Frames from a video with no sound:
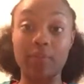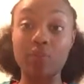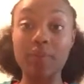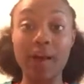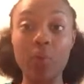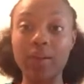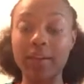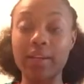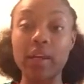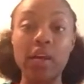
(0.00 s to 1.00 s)
If you're not
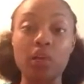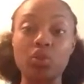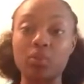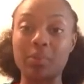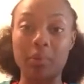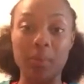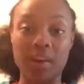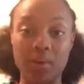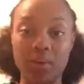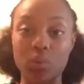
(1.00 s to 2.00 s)
ready to be
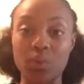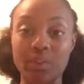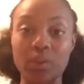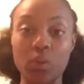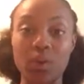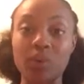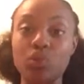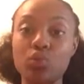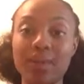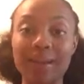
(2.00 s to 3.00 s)
married with someone,
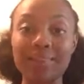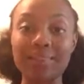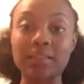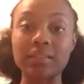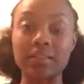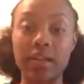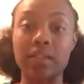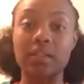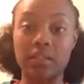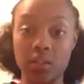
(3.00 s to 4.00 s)
do not
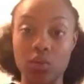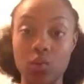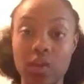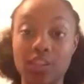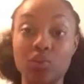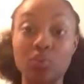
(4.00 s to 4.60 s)
date anyone.